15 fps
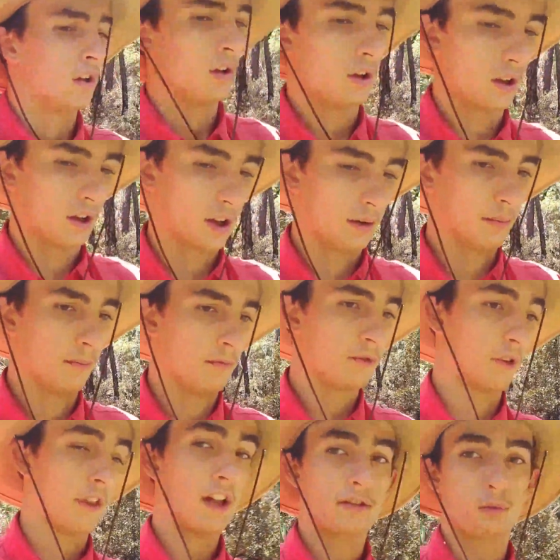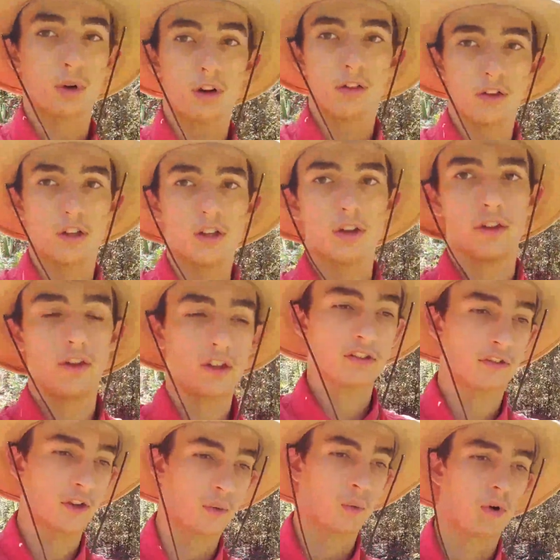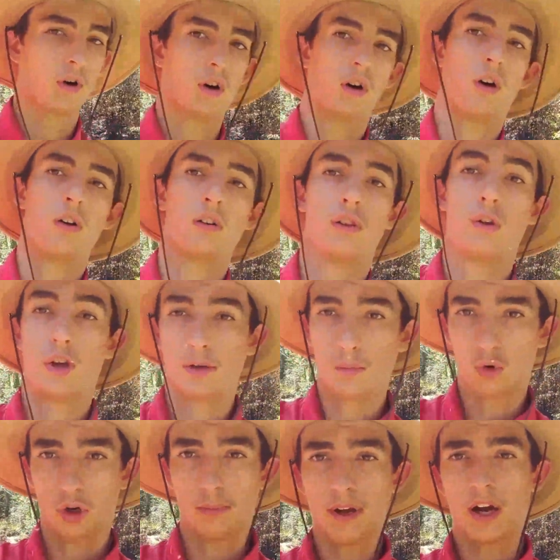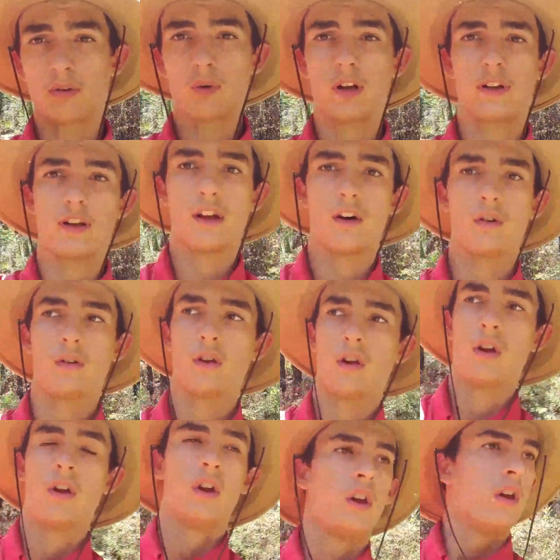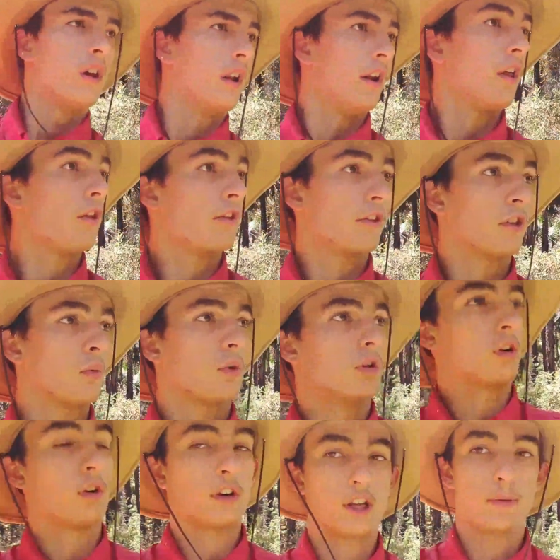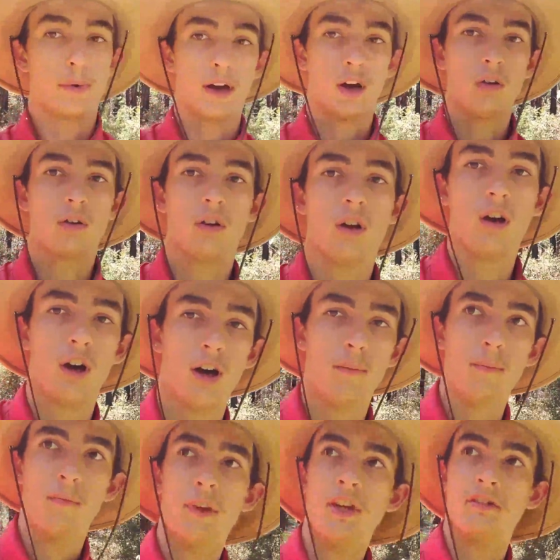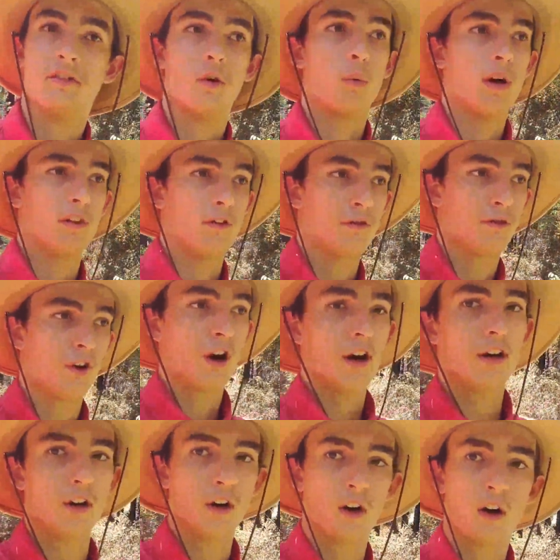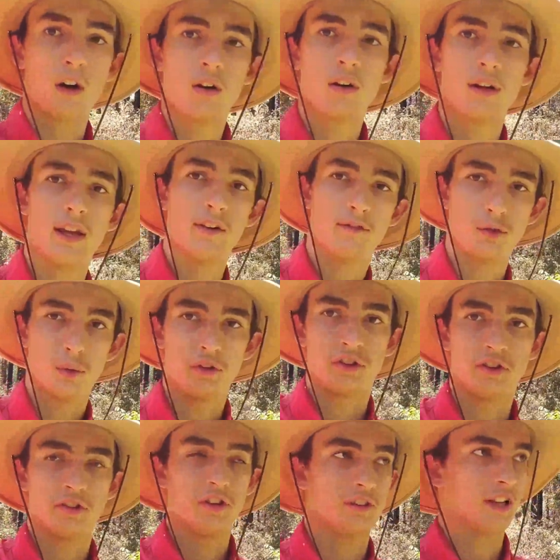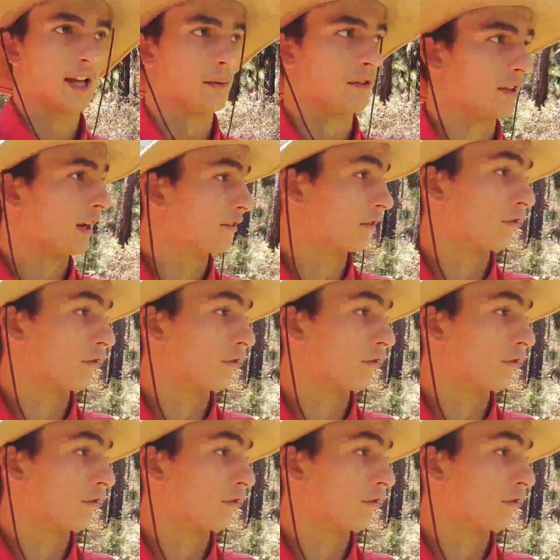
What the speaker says: So that's one of the key things that we're learning more about right now. Another thing that we're learning about is the way that fire influences these habitats.